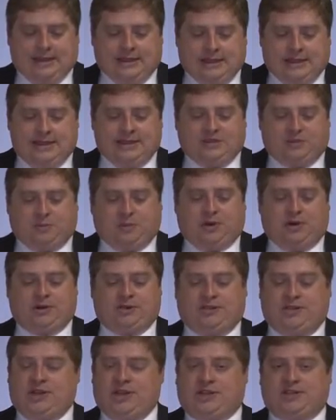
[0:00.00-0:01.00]
this
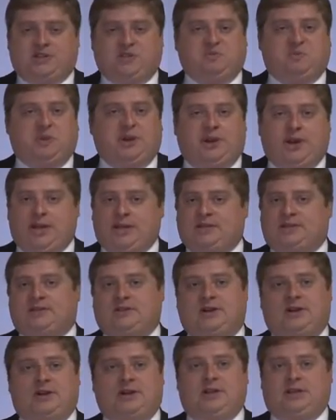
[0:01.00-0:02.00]
person
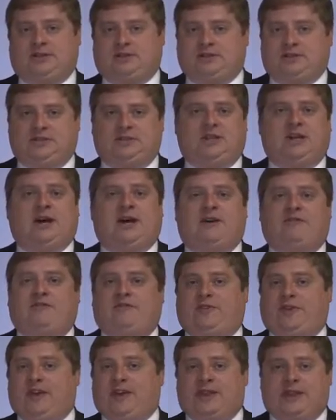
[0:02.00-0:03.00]
experienced all this
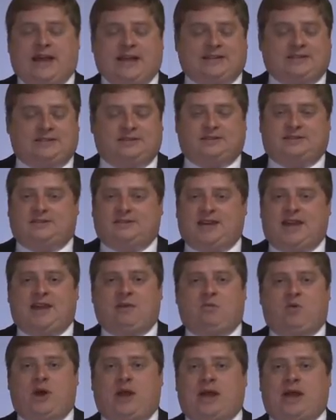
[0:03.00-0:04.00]
stuff, and that's the
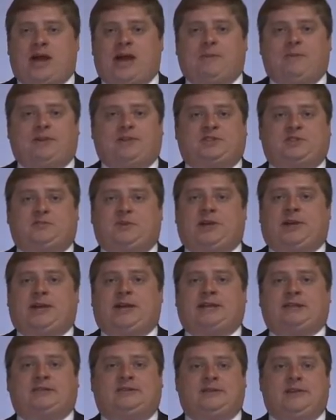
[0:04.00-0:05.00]
same way I'm
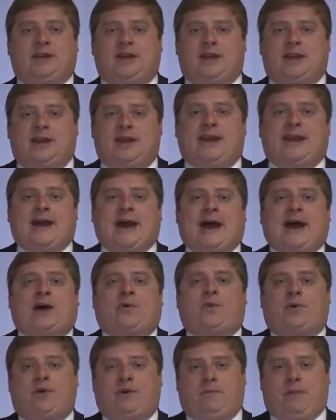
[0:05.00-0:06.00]
experiencing it, and I
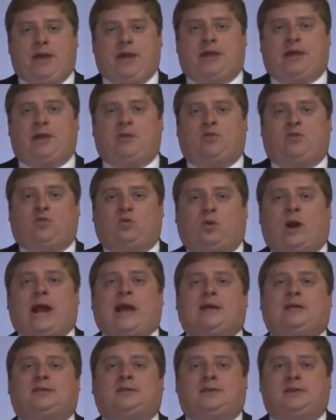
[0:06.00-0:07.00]
want to make it
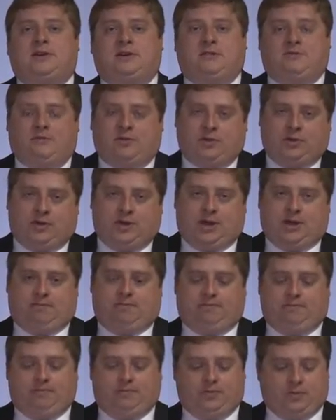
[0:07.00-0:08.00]
right for them.
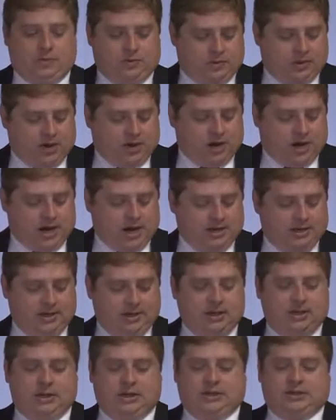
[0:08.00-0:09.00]
All right?
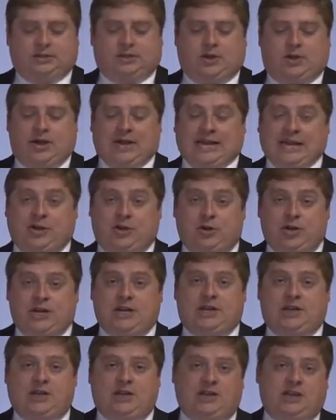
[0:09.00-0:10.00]
So a
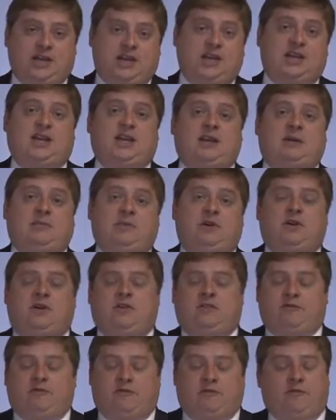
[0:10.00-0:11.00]
good theme,
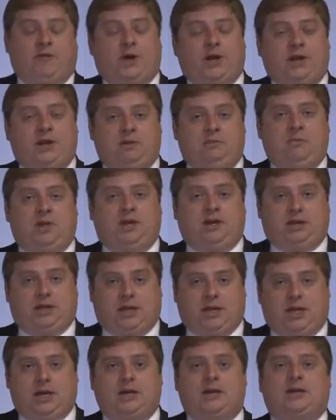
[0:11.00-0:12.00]

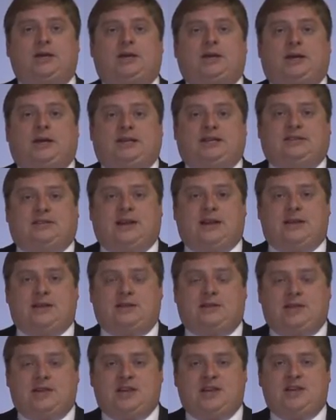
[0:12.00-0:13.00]
fundamentally, is a
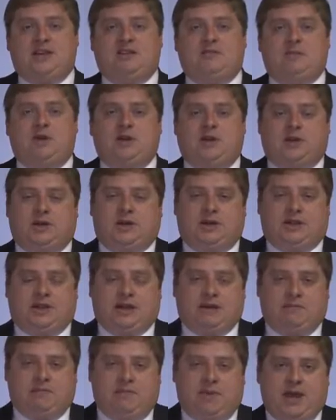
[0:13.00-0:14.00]
theme
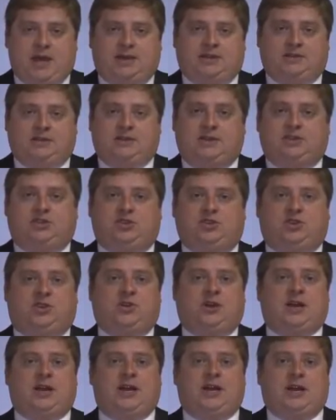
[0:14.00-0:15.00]
that makes the
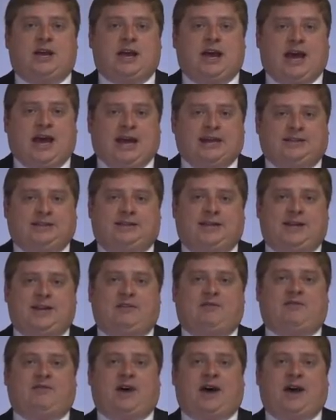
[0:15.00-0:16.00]
jury
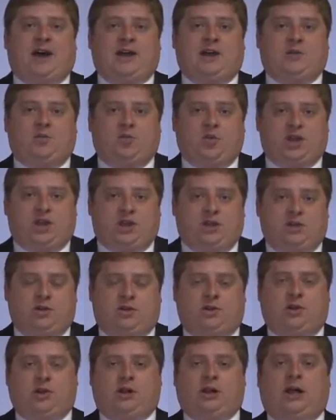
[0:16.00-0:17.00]
identify with
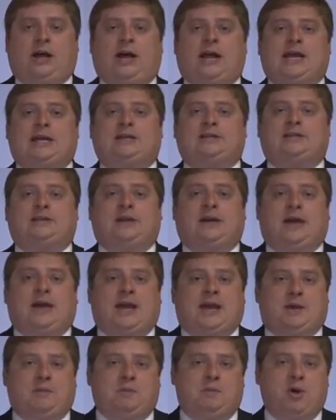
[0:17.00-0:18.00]
your client
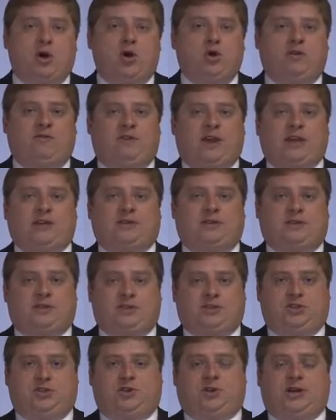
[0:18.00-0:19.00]
and motivates
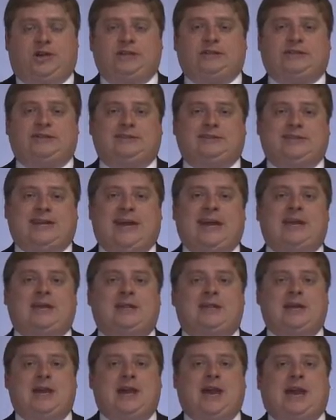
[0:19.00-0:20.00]
the jury to
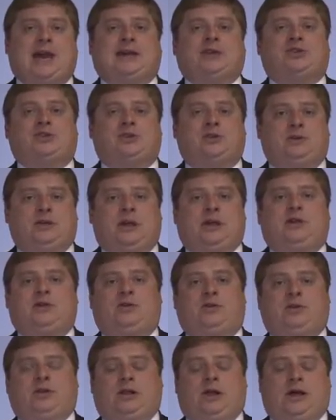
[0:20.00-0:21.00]
take the action that
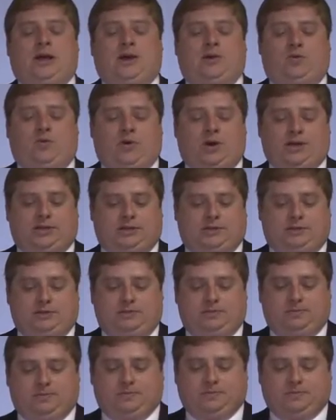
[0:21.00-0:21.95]
your client wants.